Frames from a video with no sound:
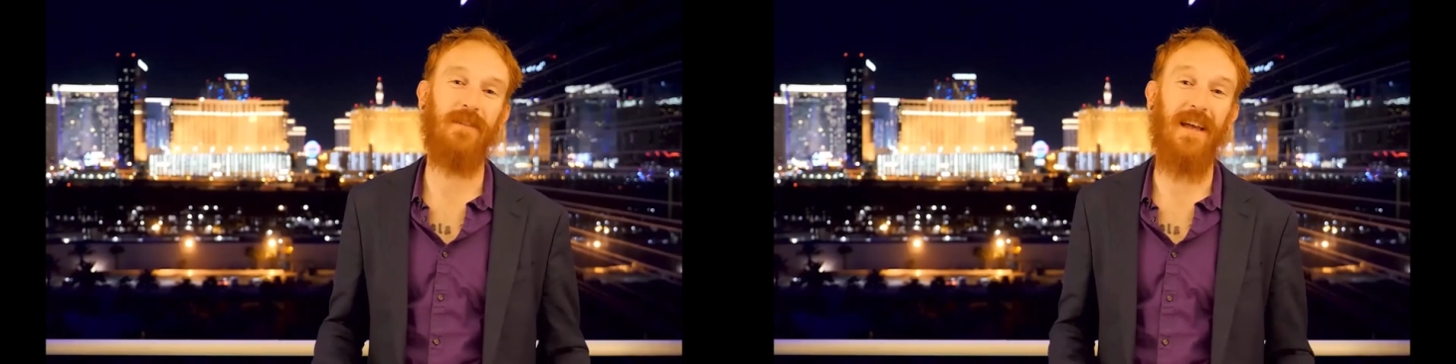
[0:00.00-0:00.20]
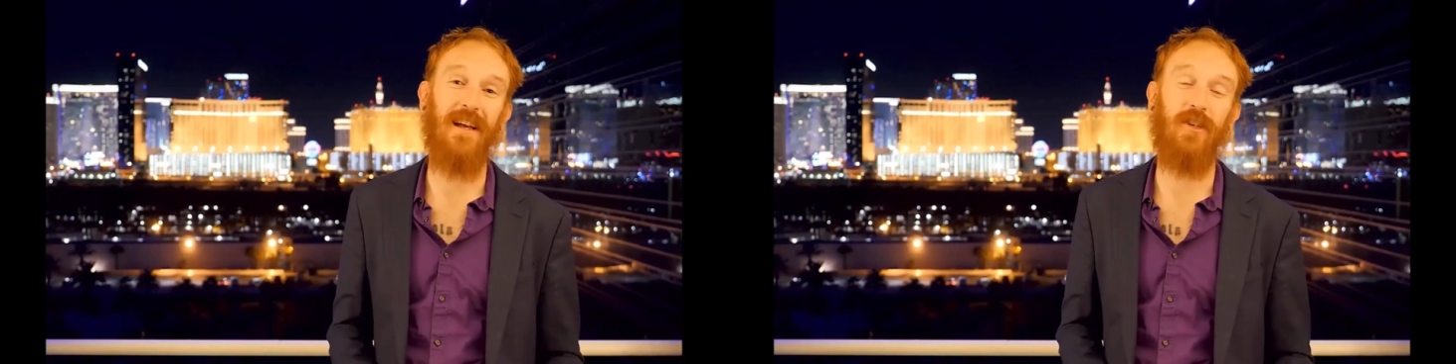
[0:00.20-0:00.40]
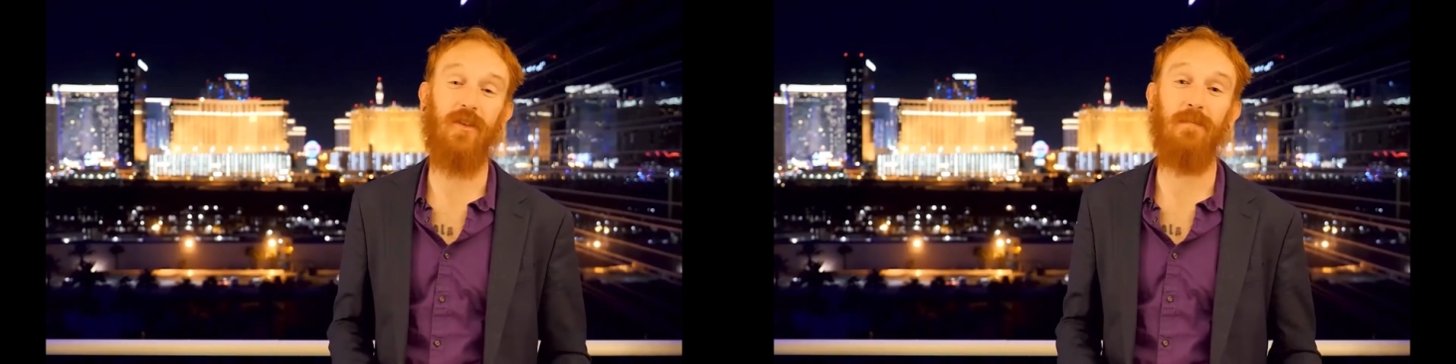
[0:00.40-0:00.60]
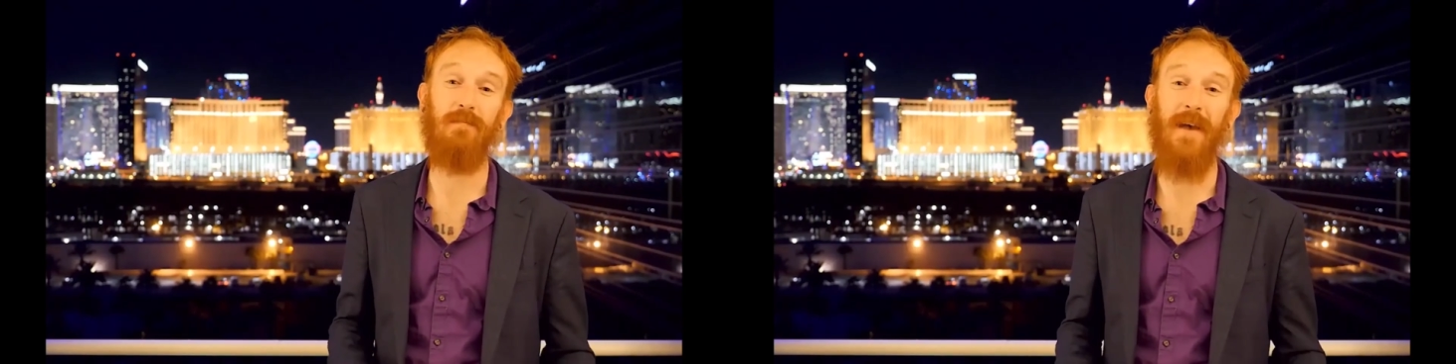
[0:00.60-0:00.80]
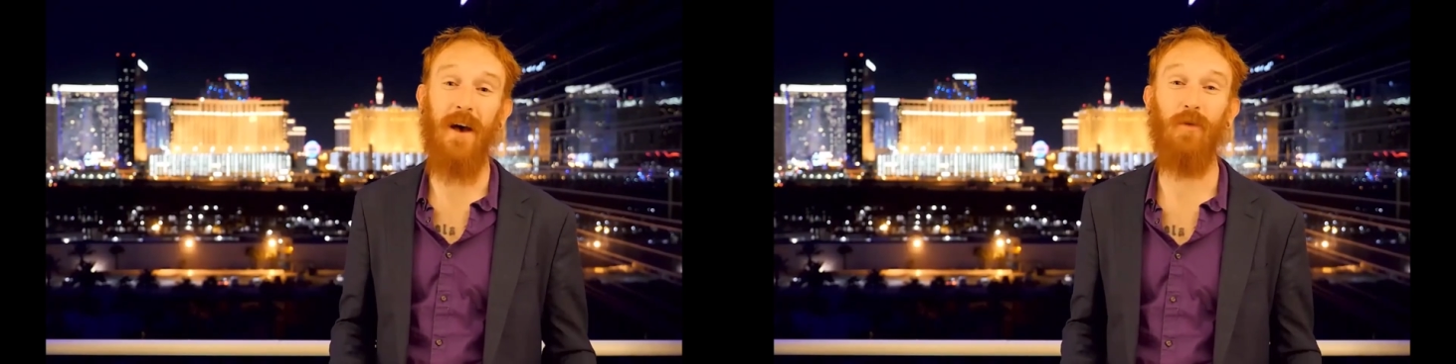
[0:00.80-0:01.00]
has actually
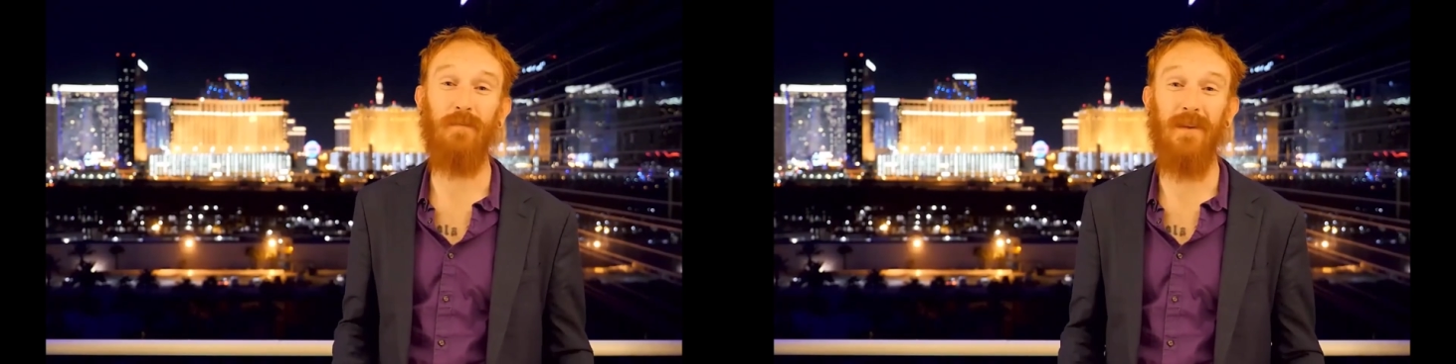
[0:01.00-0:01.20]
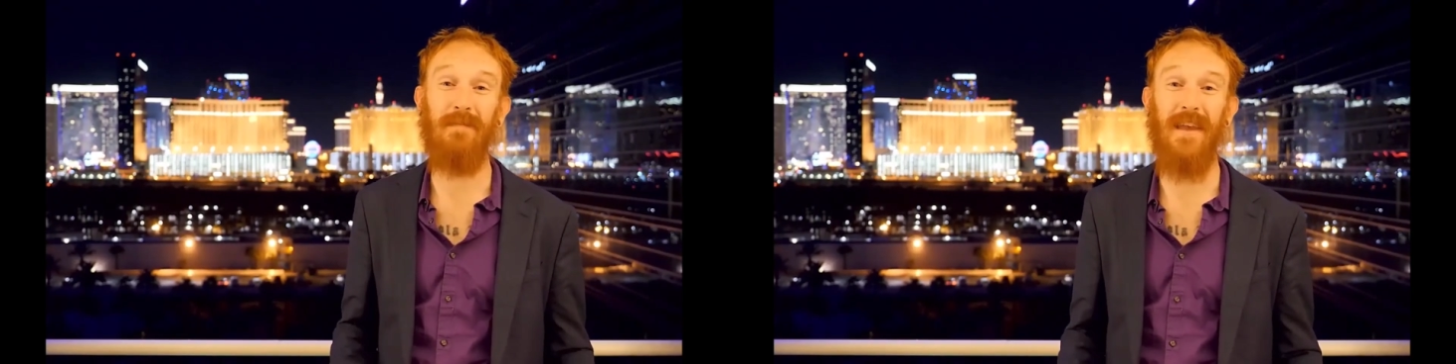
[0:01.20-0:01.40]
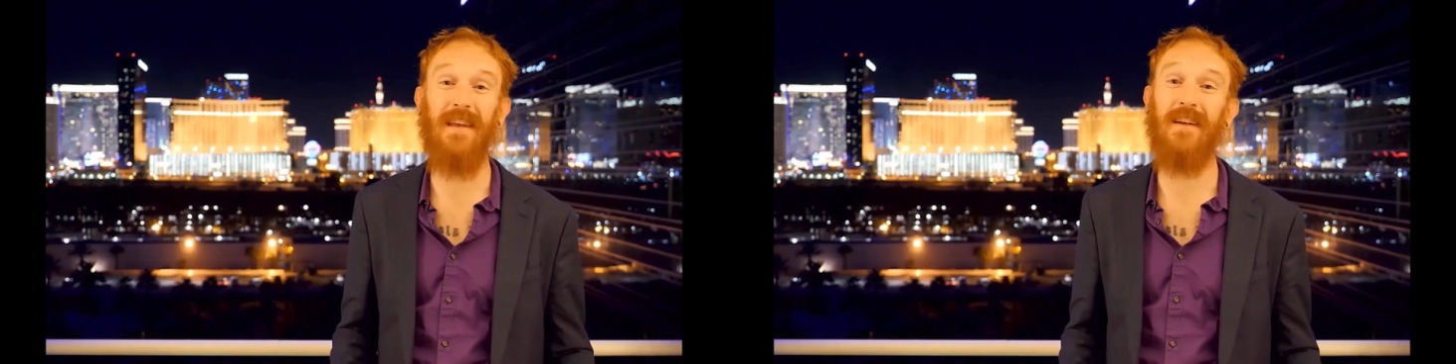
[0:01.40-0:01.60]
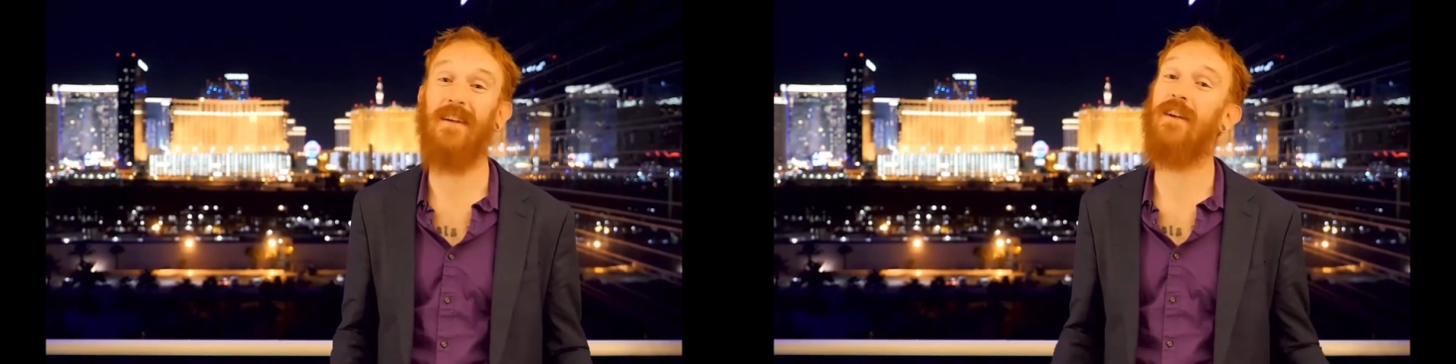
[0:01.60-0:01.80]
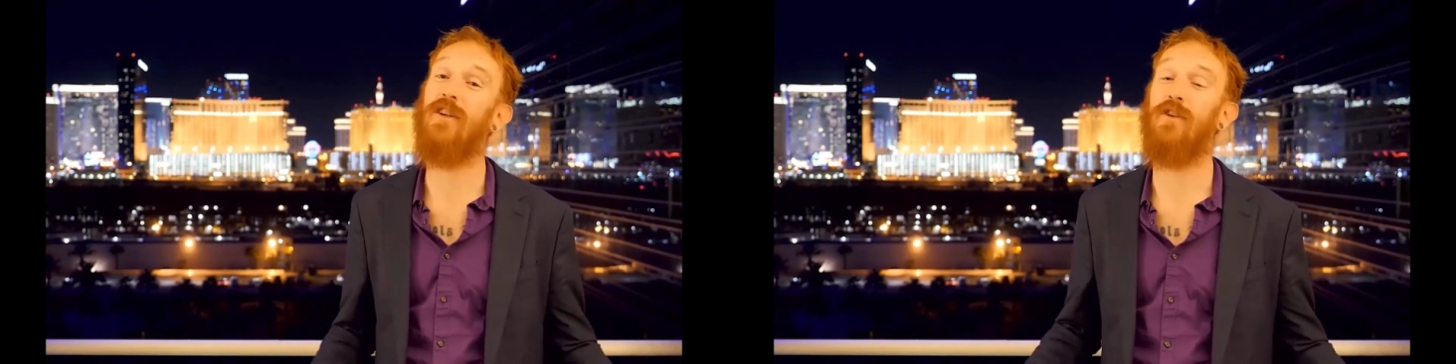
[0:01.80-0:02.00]
helped me make
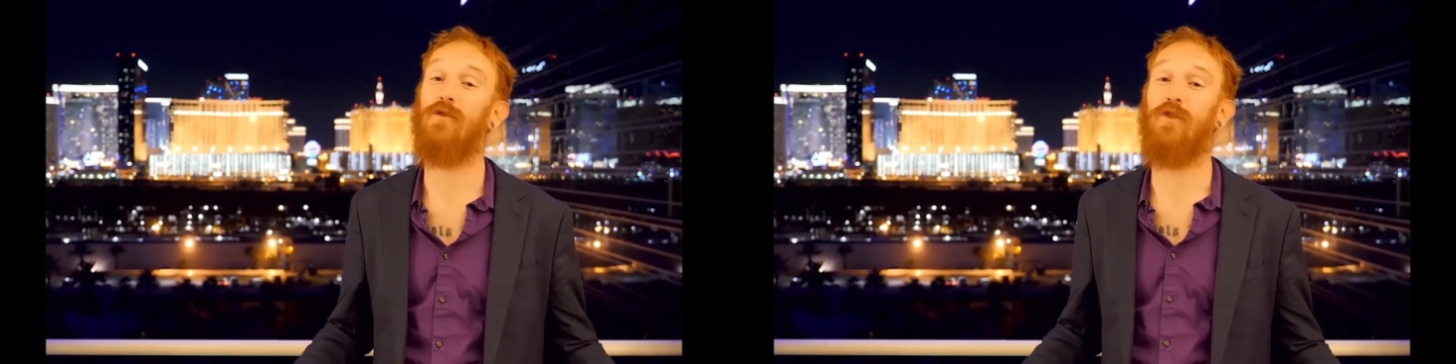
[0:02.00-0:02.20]
an additional